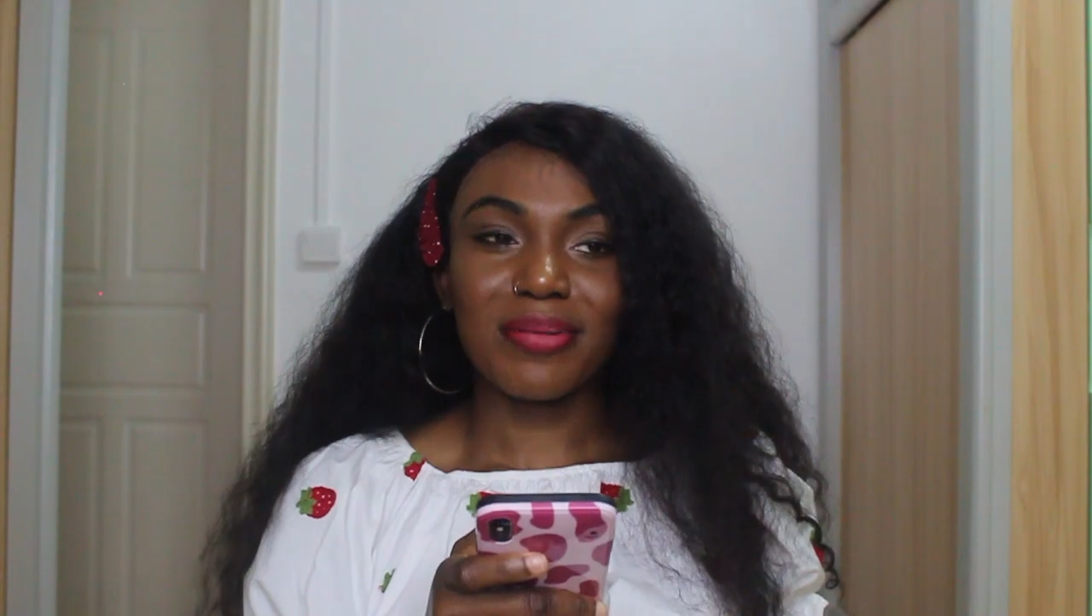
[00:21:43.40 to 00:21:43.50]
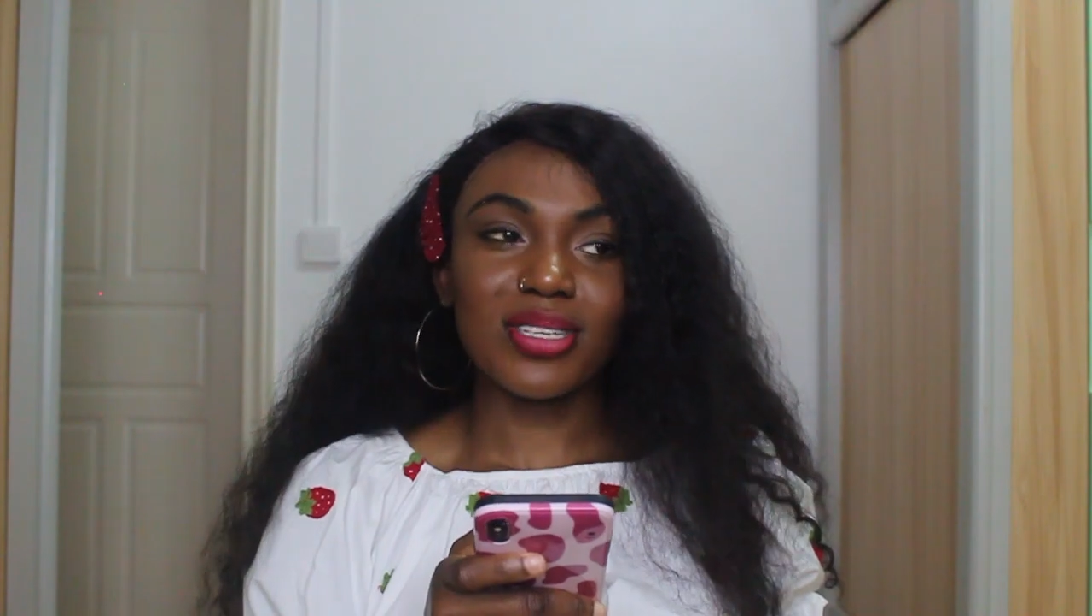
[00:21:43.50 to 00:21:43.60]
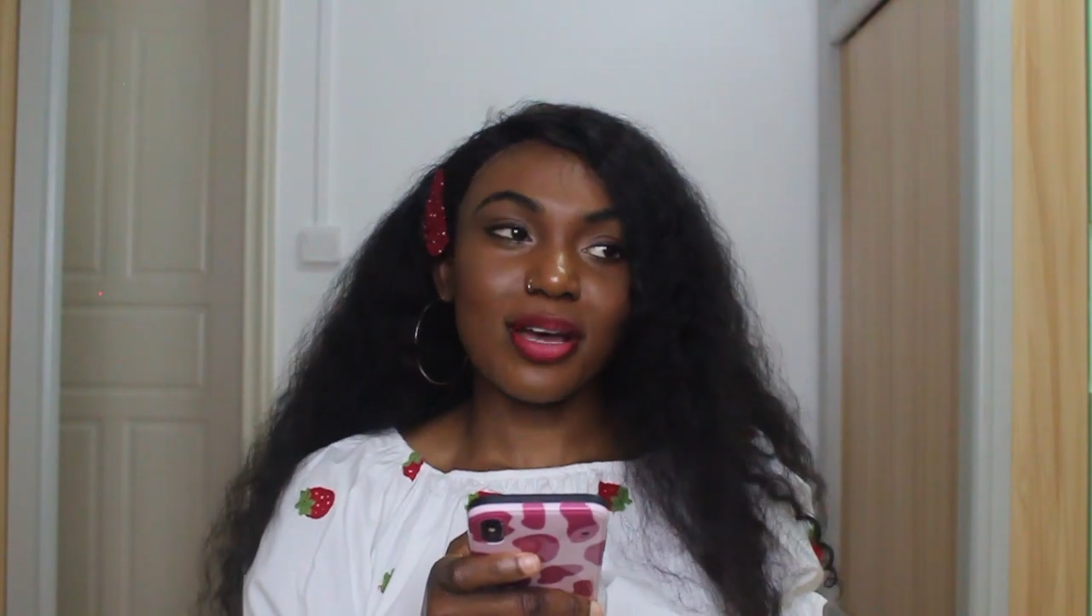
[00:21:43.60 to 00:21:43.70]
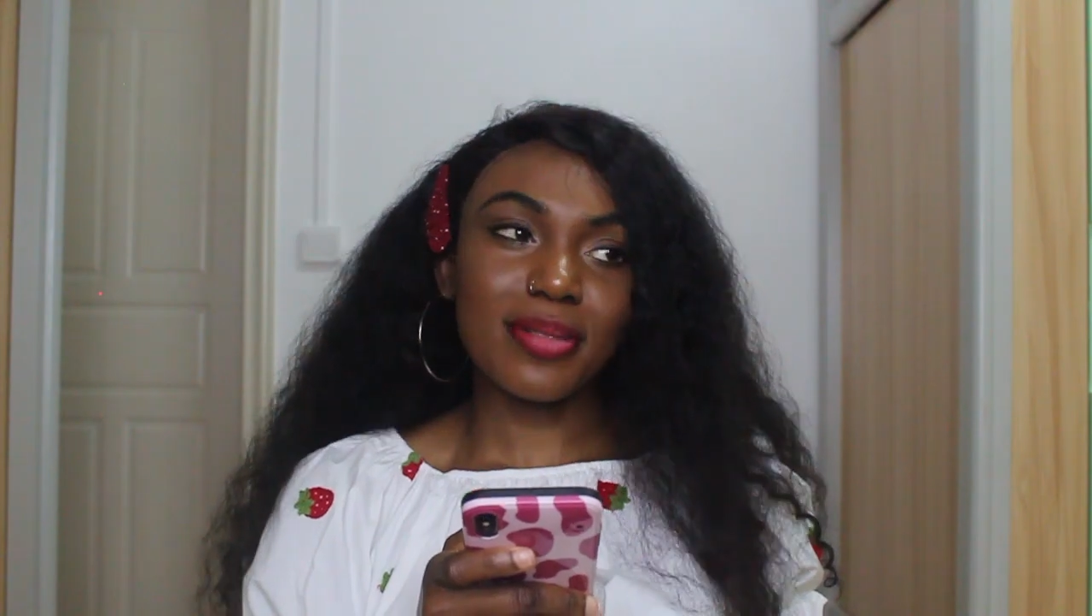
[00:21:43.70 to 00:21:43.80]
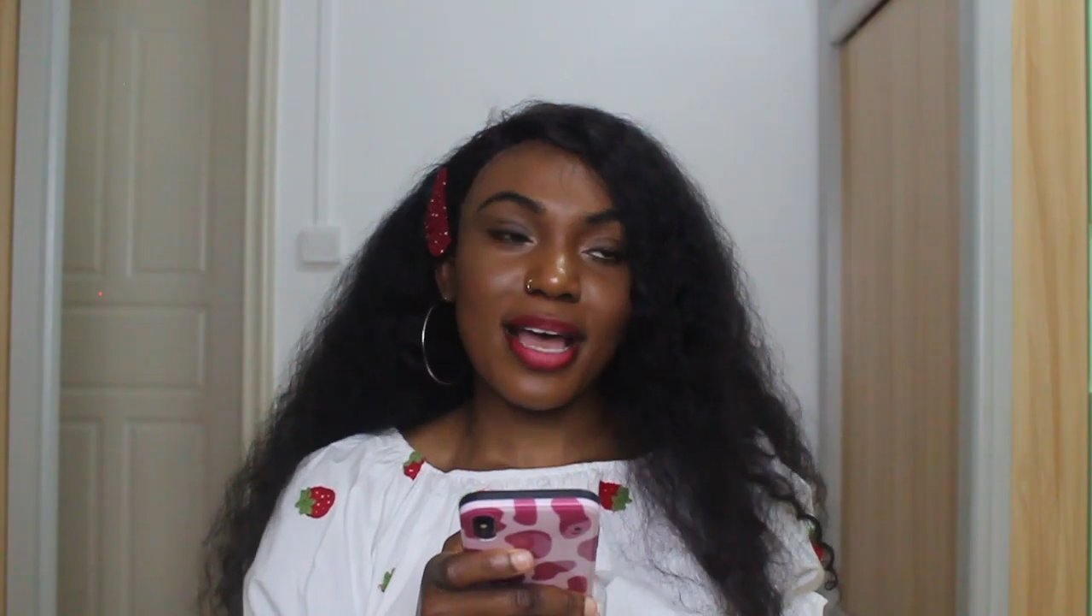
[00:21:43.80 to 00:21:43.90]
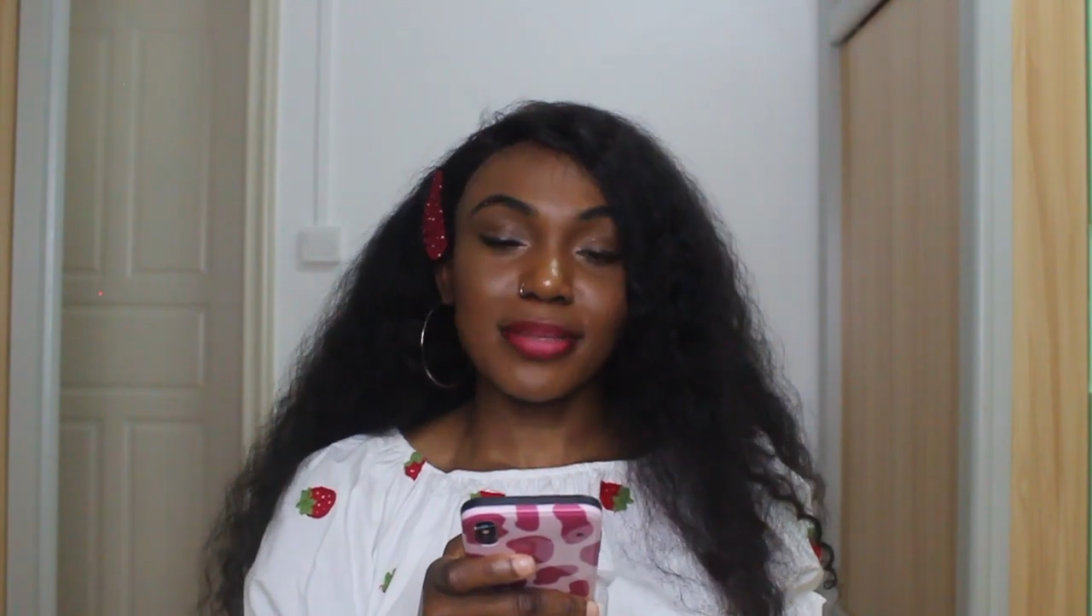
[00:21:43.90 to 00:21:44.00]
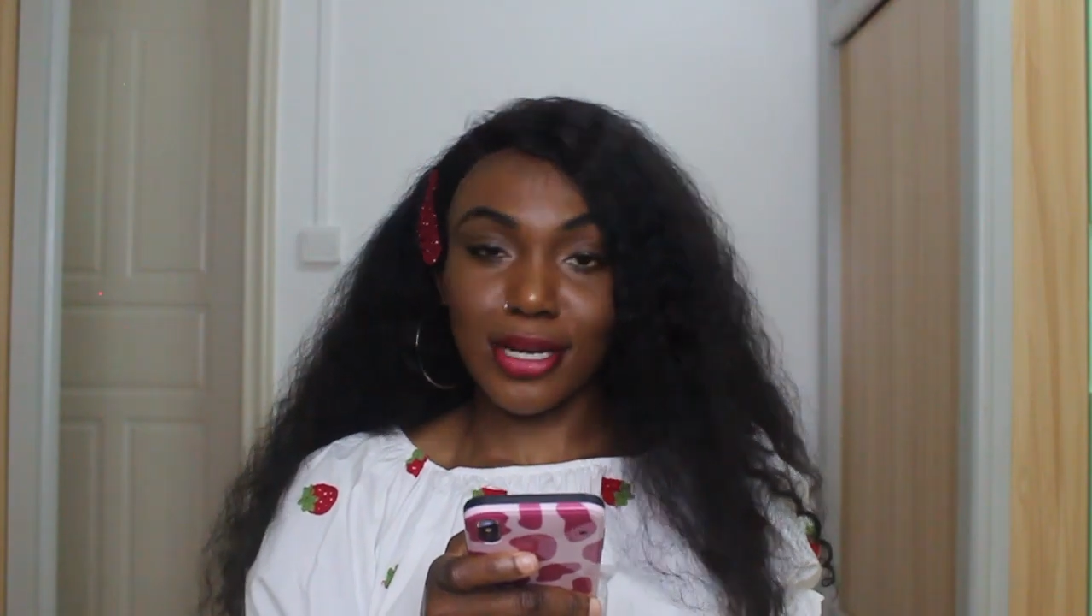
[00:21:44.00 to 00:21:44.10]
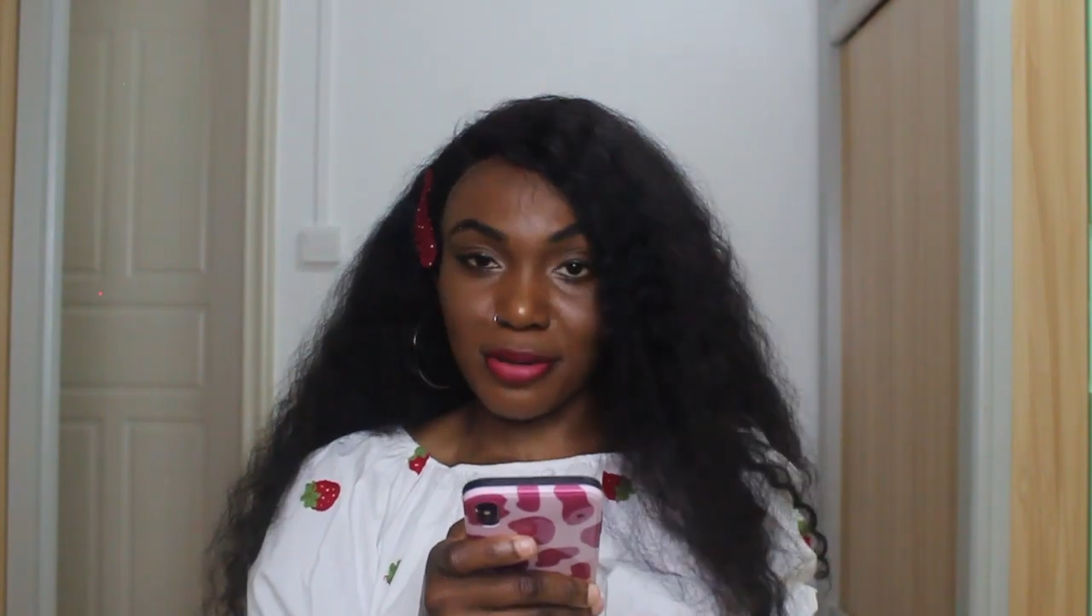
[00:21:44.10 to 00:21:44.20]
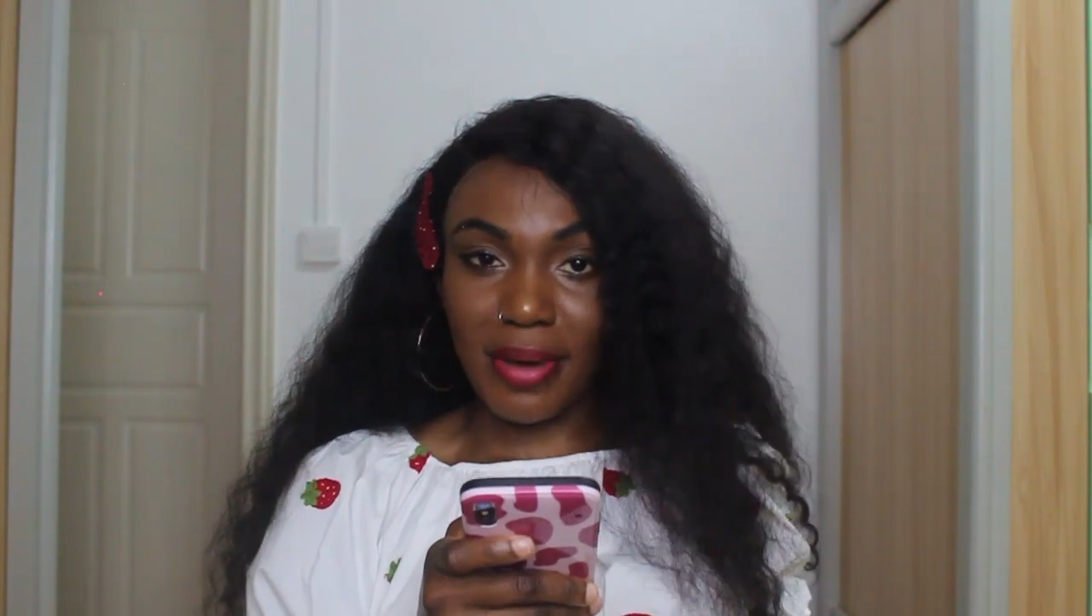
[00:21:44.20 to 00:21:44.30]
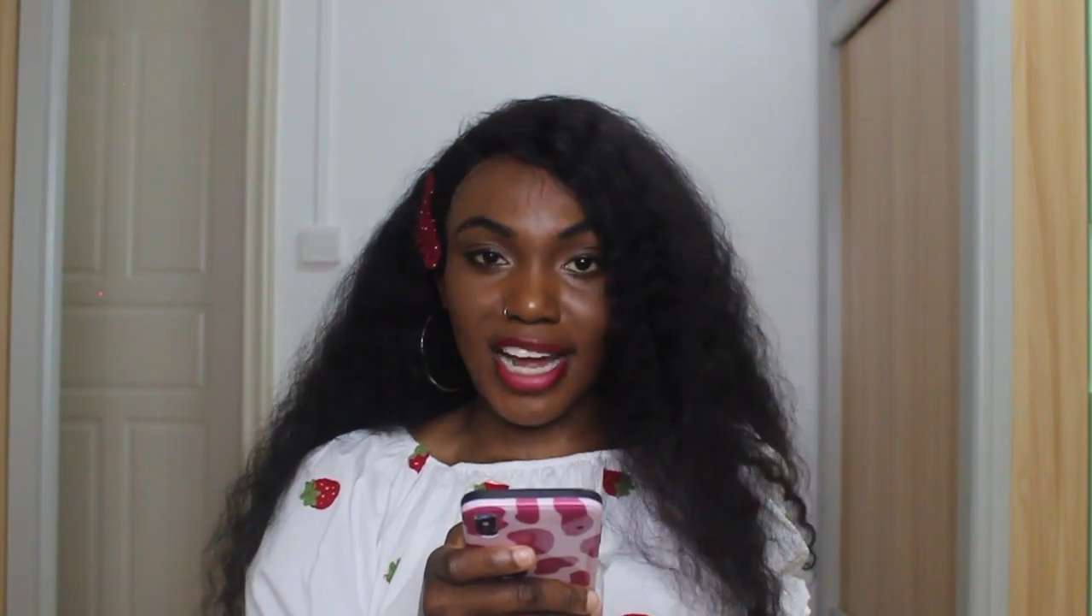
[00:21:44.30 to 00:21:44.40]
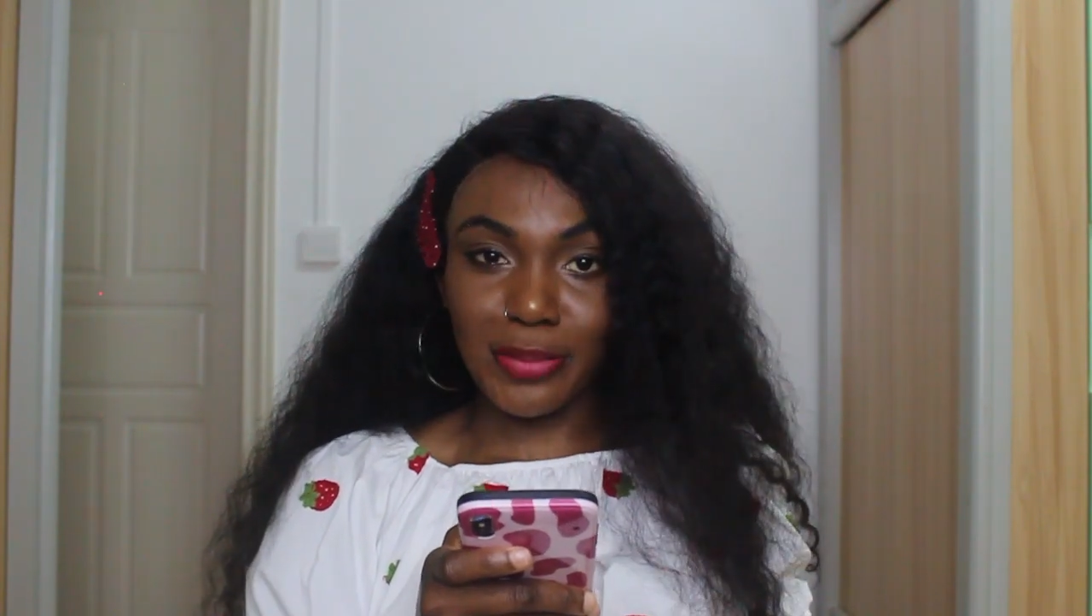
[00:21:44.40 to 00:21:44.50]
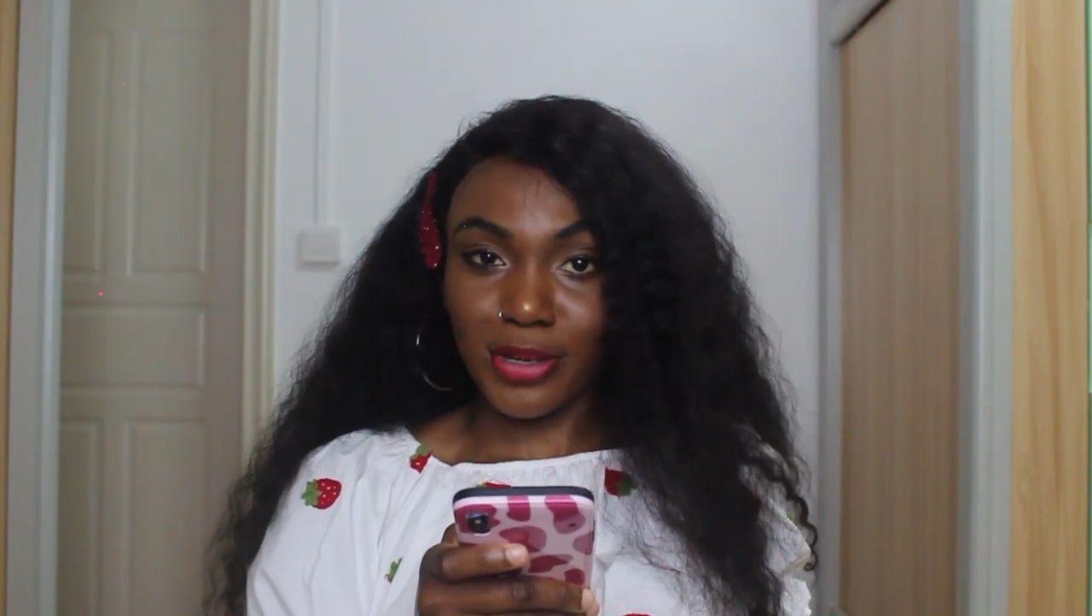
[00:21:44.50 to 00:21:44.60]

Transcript: but sometimes I don't mind